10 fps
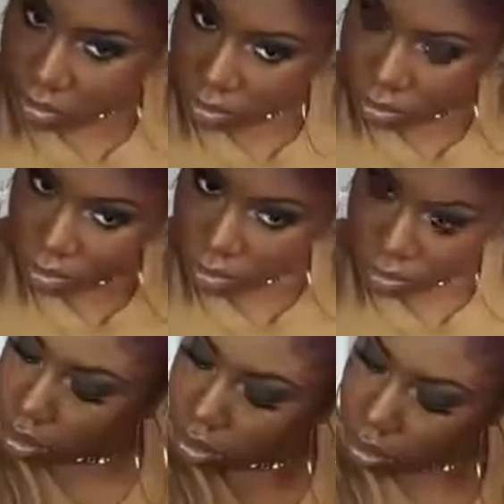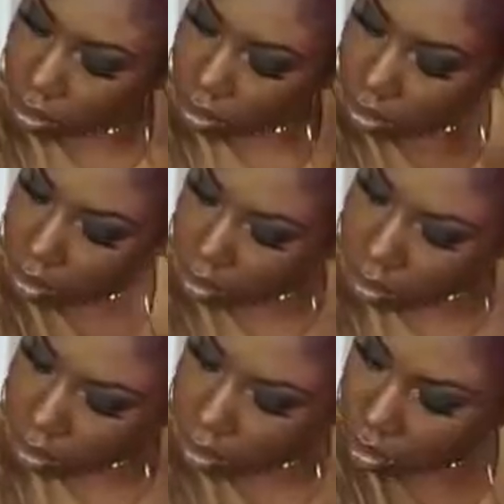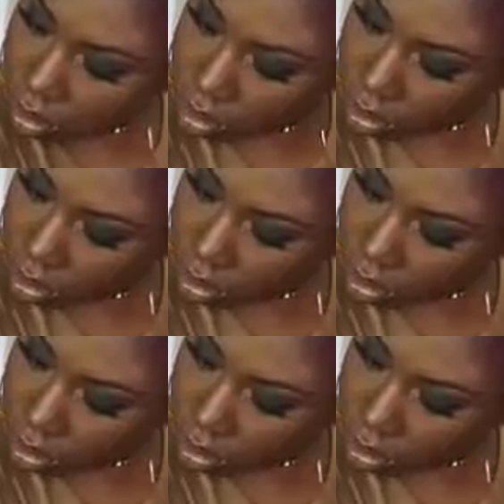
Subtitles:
and then I'm going to pin that with a bobby pin.